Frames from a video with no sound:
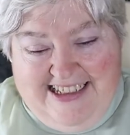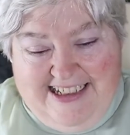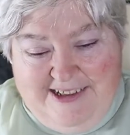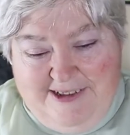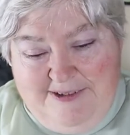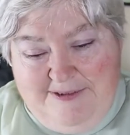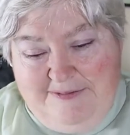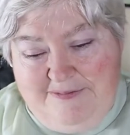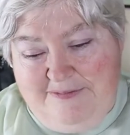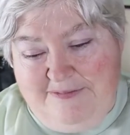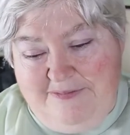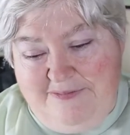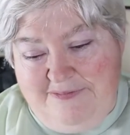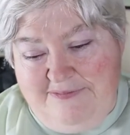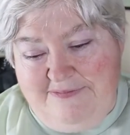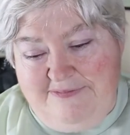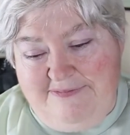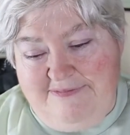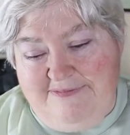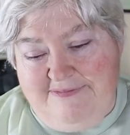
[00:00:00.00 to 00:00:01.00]
yeah.
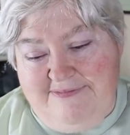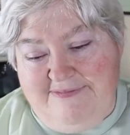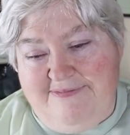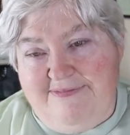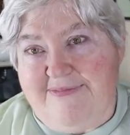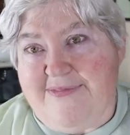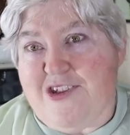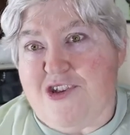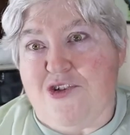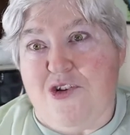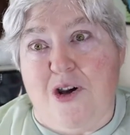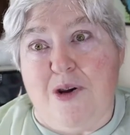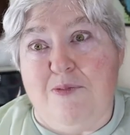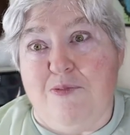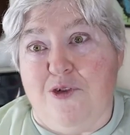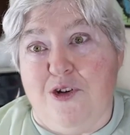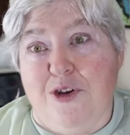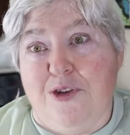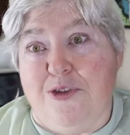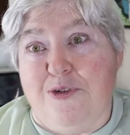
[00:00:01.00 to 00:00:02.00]
So
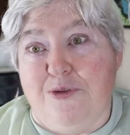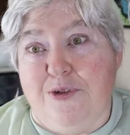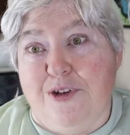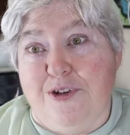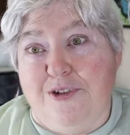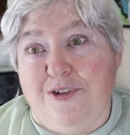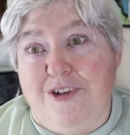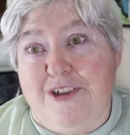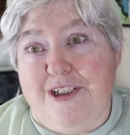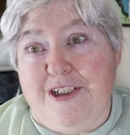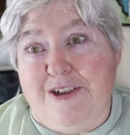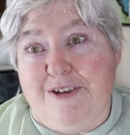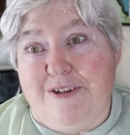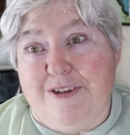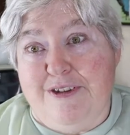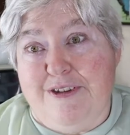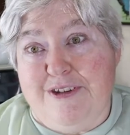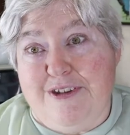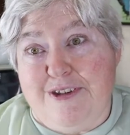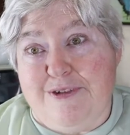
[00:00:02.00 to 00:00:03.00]
I'm real thrilled to hear
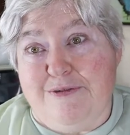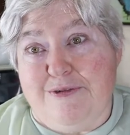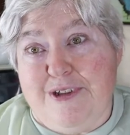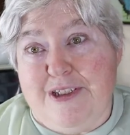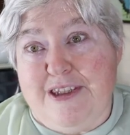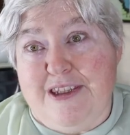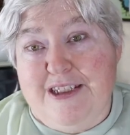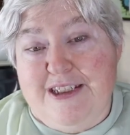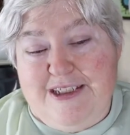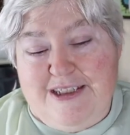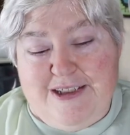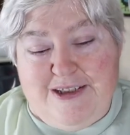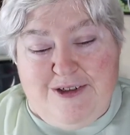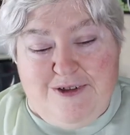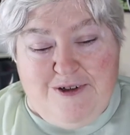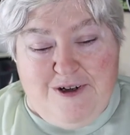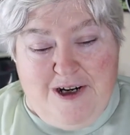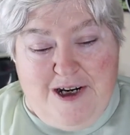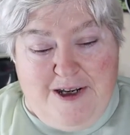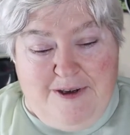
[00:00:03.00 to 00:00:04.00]
to read this
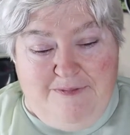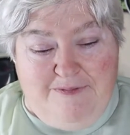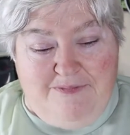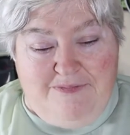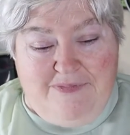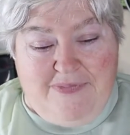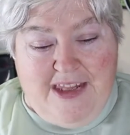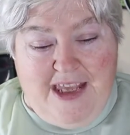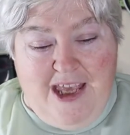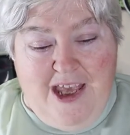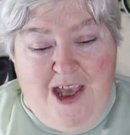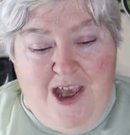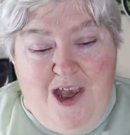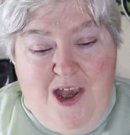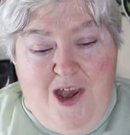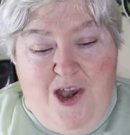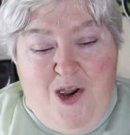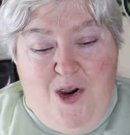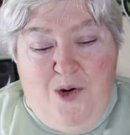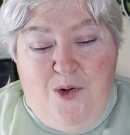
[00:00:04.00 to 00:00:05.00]
story.
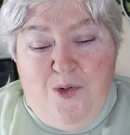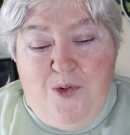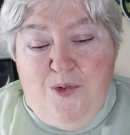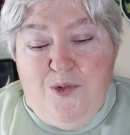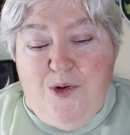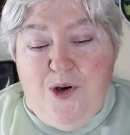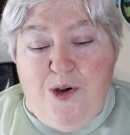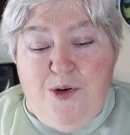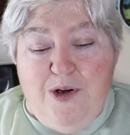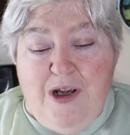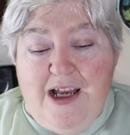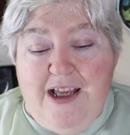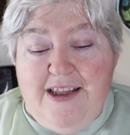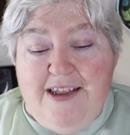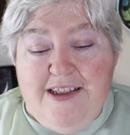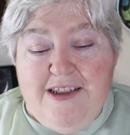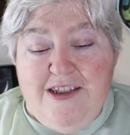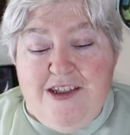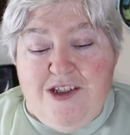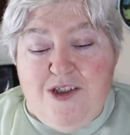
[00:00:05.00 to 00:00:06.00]
Rhode
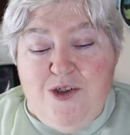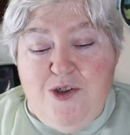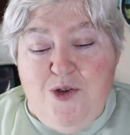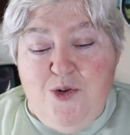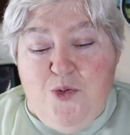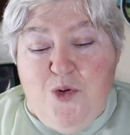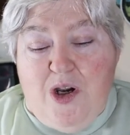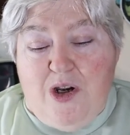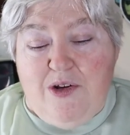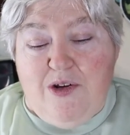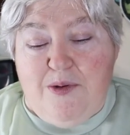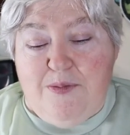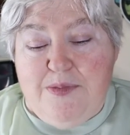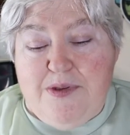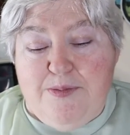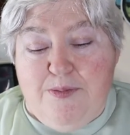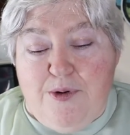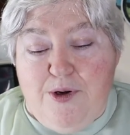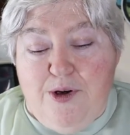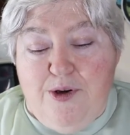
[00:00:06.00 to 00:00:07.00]
Island Zoo
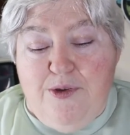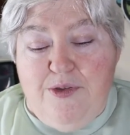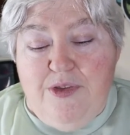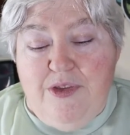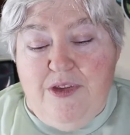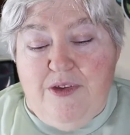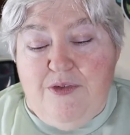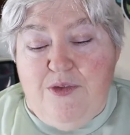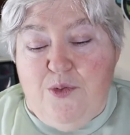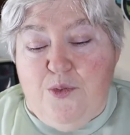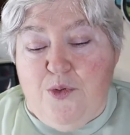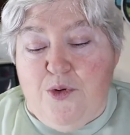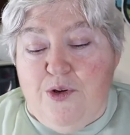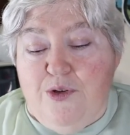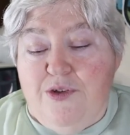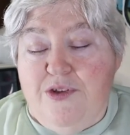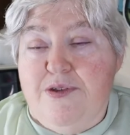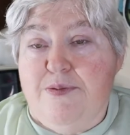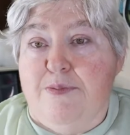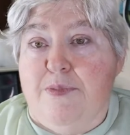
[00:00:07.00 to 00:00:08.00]
welcomes birth of the
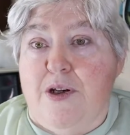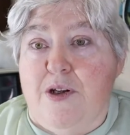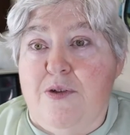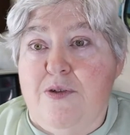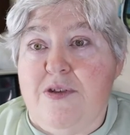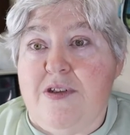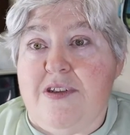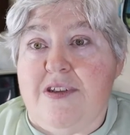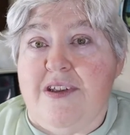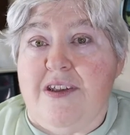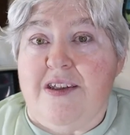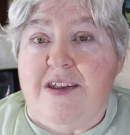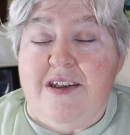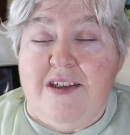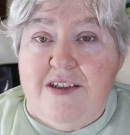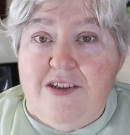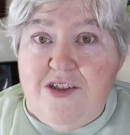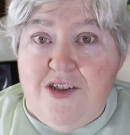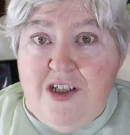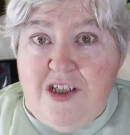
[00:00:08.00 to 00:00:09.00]
world's most
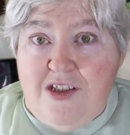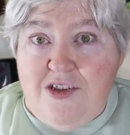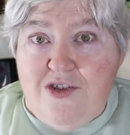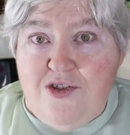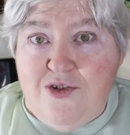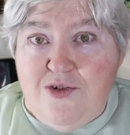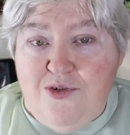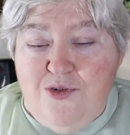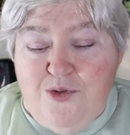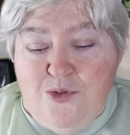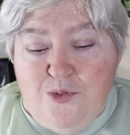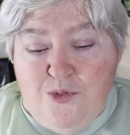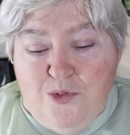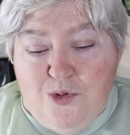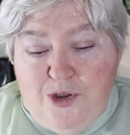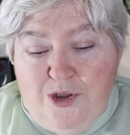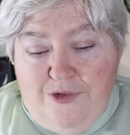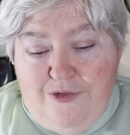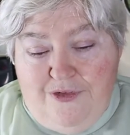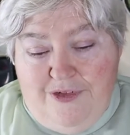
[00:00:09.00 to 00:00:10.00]
endangered
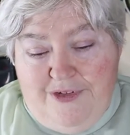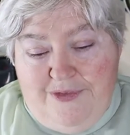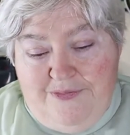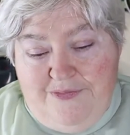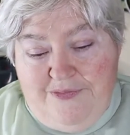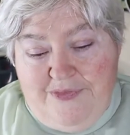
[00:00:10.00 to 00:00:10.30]
wolf.